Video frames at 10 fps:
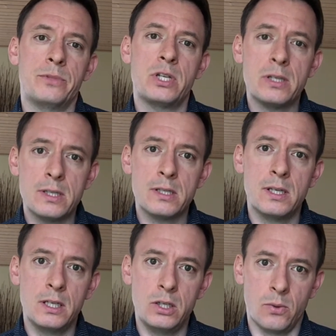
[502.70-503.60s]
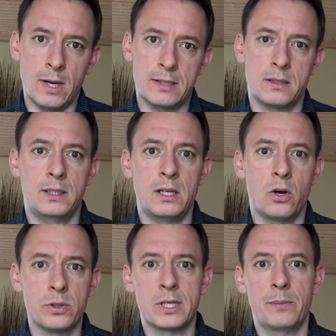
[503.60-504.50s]
Just as in the US, the
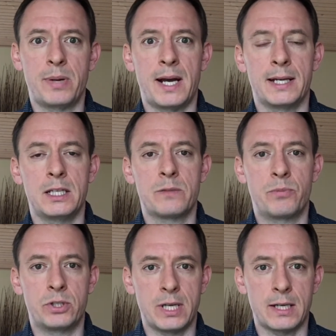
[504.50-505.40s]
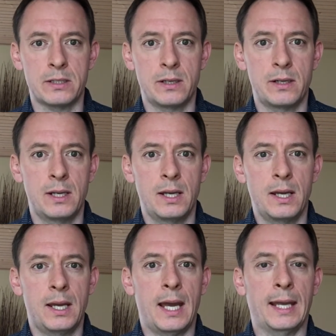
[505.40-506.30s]
hosting party's protection
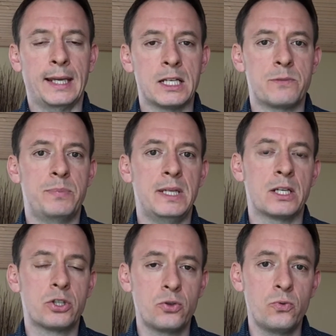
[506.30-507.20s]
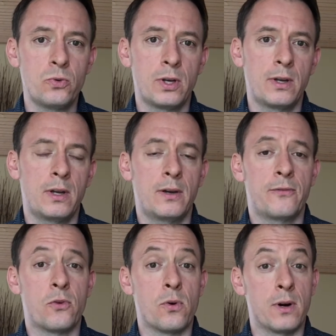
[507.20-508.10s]
against being sued
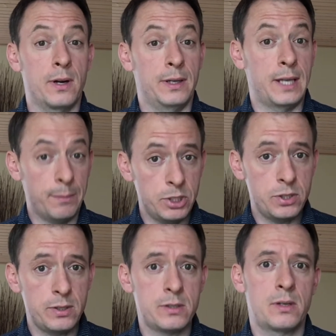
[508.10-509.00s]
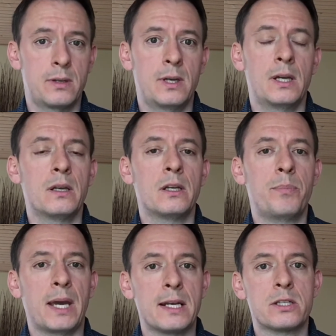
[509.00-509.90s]
for damages
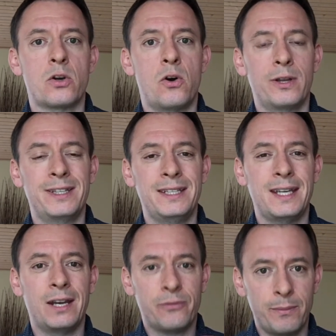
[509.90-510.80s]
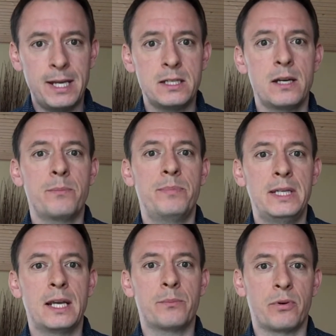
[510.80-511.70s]
depends on the information
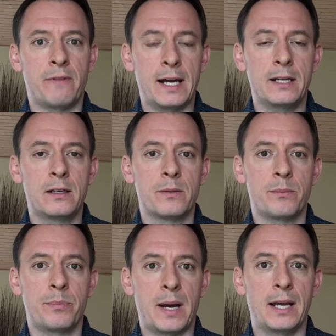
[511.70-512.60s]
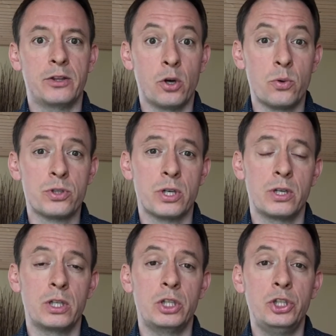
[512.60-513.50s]
being provided by those
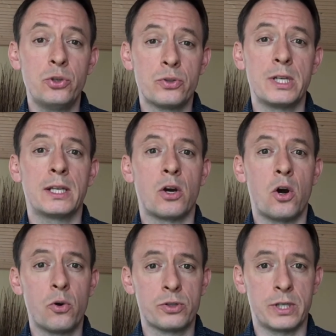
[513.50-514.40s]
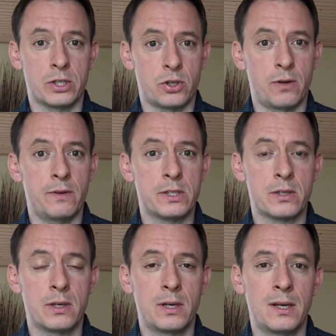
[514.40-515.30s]
using the hosting
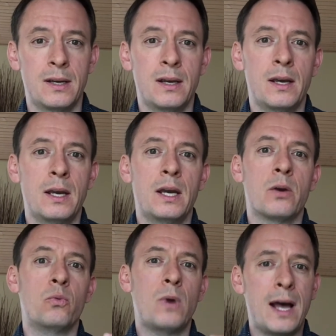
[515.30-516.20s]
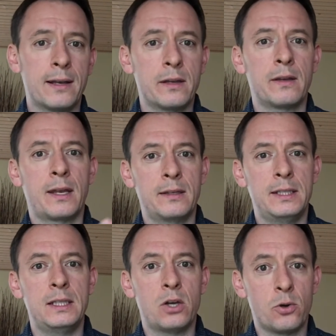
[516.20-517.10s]
service rather than
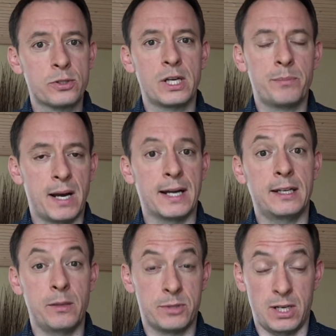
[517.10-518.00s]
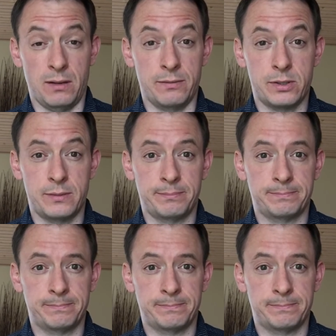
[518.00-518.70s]
the hosting party themselves.